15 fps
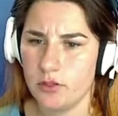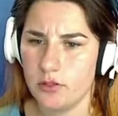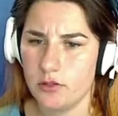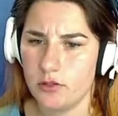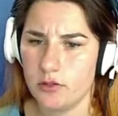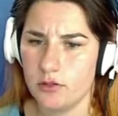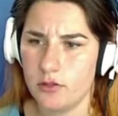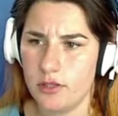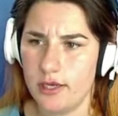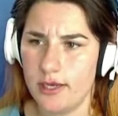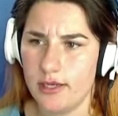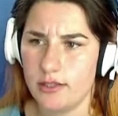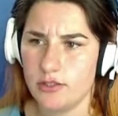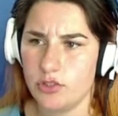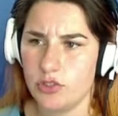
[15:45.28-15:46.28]
Okay, so she
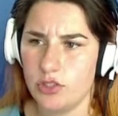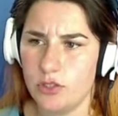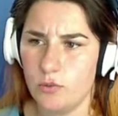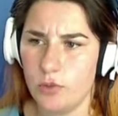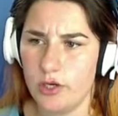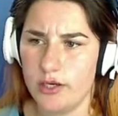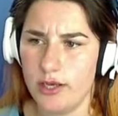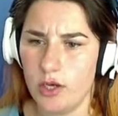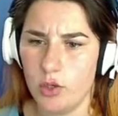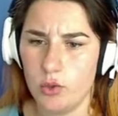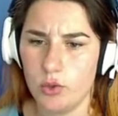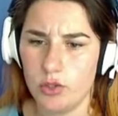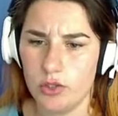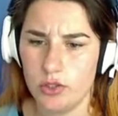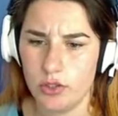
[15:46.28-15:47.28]
can work out. Good on
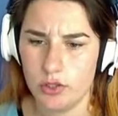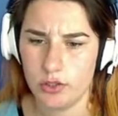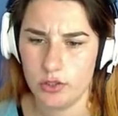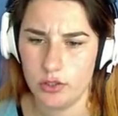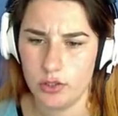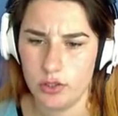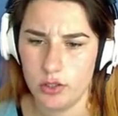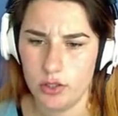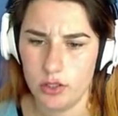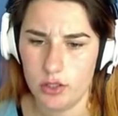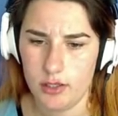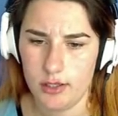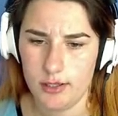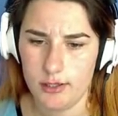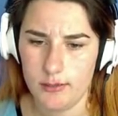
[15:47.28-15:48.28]
her.
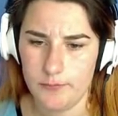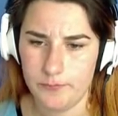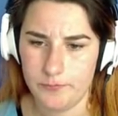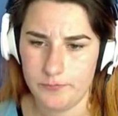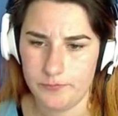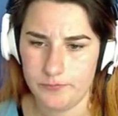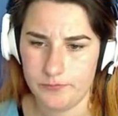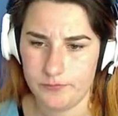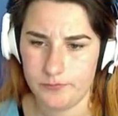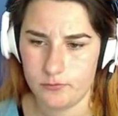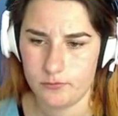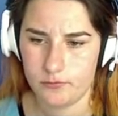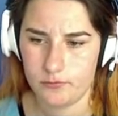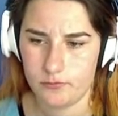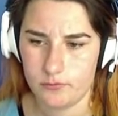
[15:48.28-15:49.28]
Um,
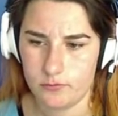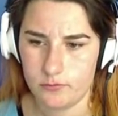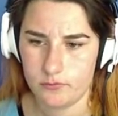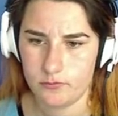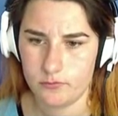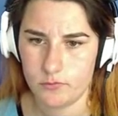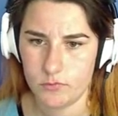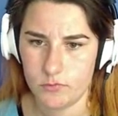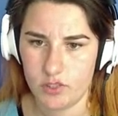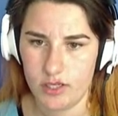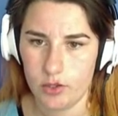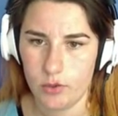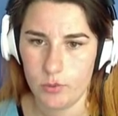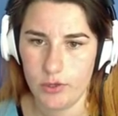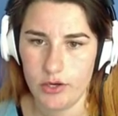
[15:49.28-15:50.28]
okay, girl, where are
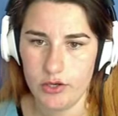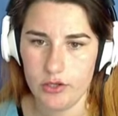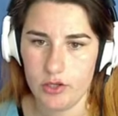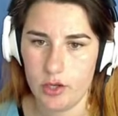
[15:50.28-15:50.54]
you going?